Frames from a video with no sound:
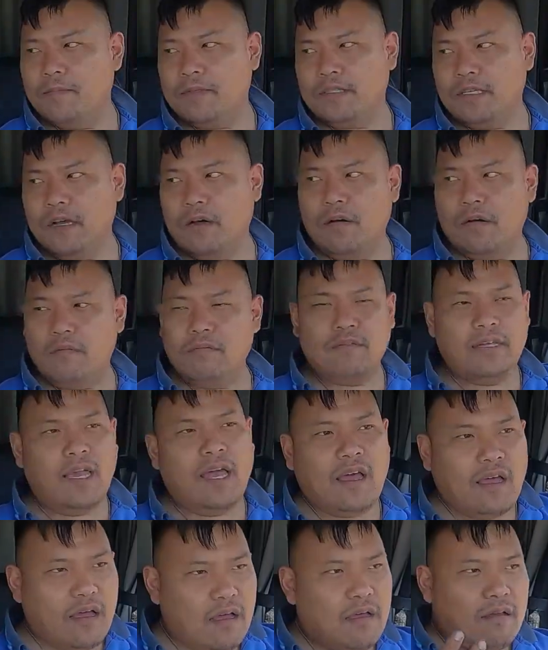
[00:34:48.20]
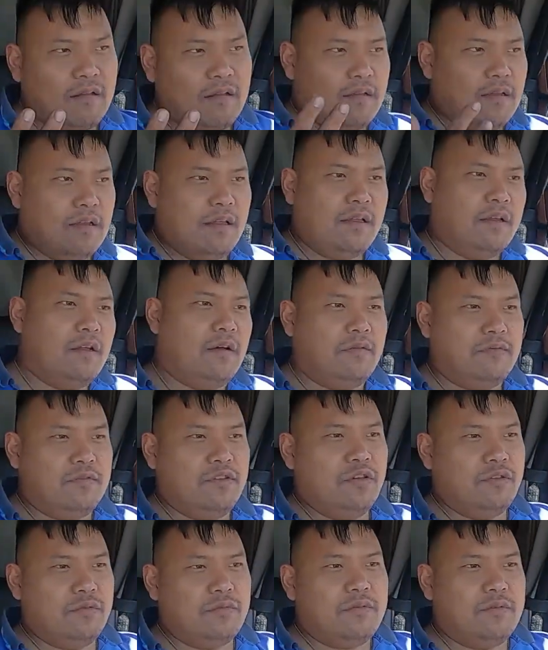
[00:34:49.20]
So yeah, you know,
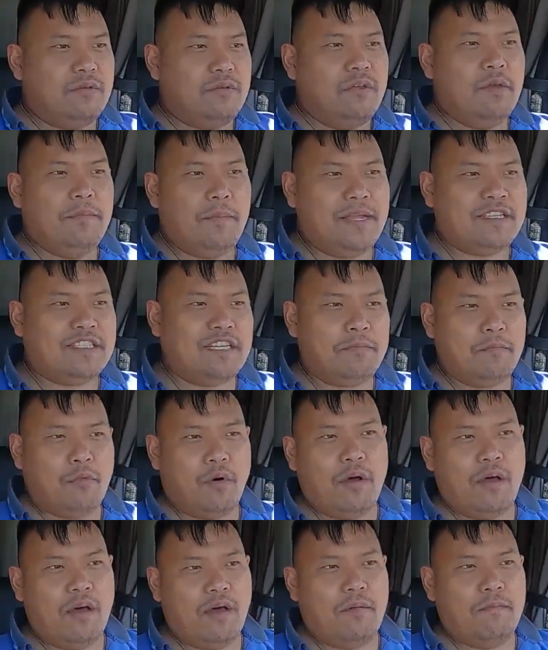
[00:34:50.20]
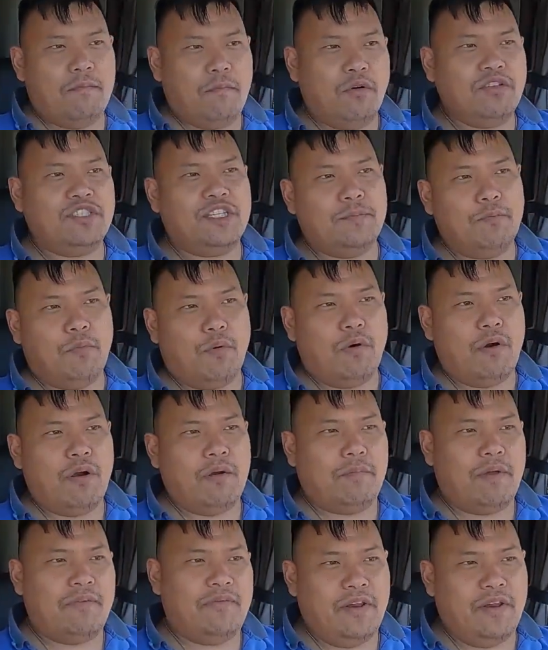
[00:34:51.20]
you might see more Mochi
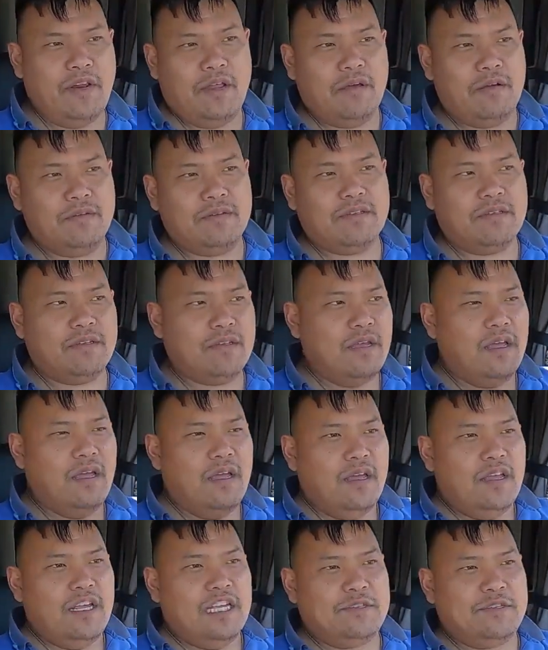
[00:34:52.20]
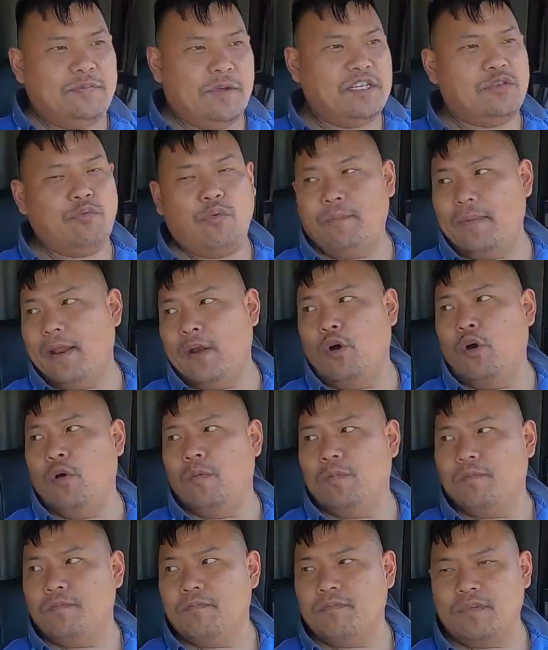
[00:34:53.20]
more in my videos, especially when I'm at
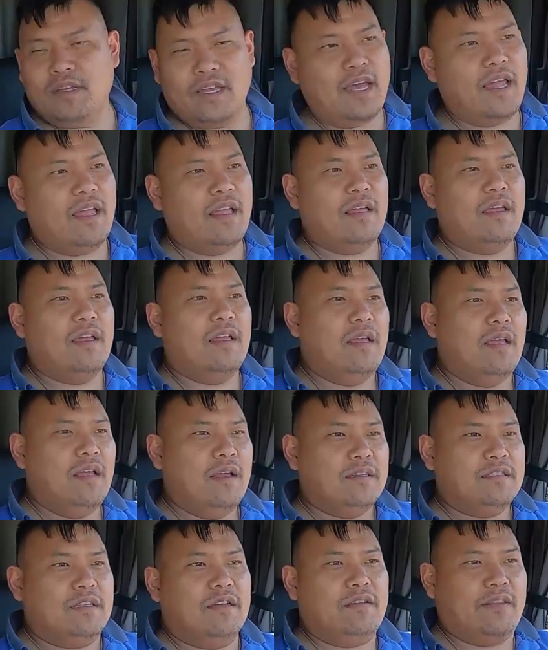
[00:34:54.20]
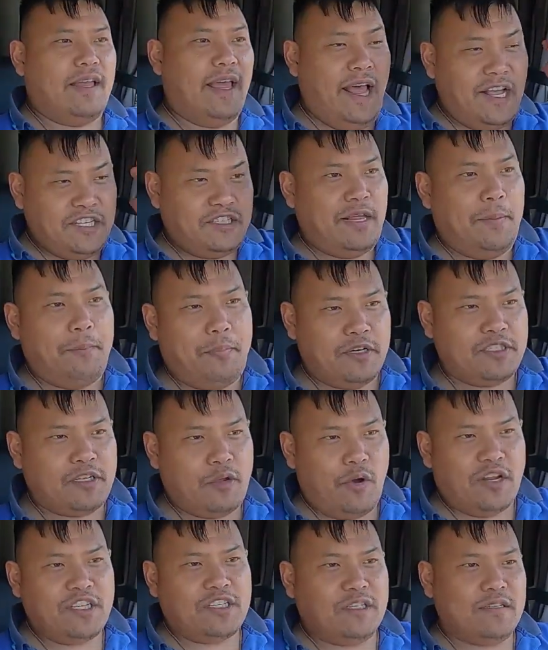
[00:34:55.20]
home. Okay, so that answers that
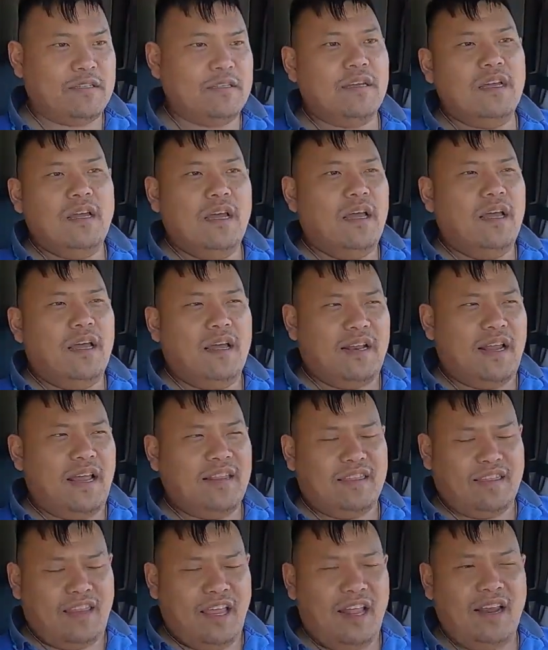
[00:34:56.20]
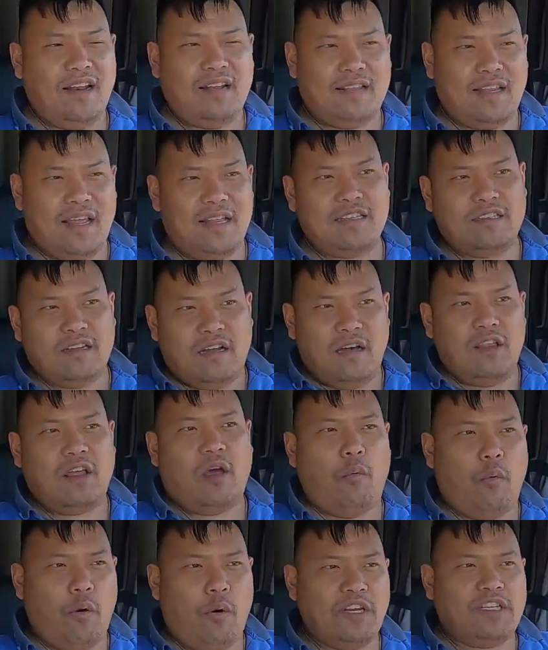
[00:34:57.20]
person's question, and I think that's all
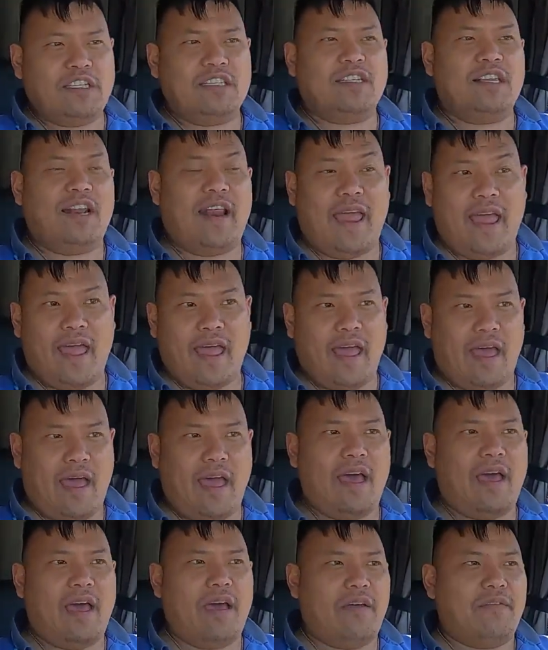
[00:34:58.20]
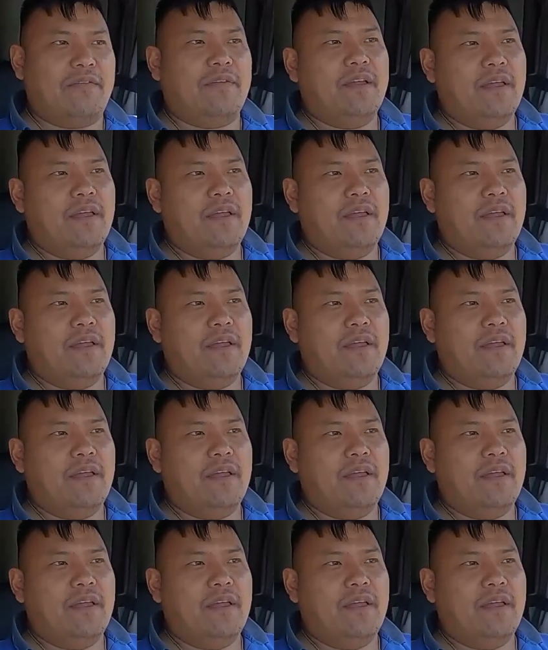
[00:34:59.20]
the questions that I have.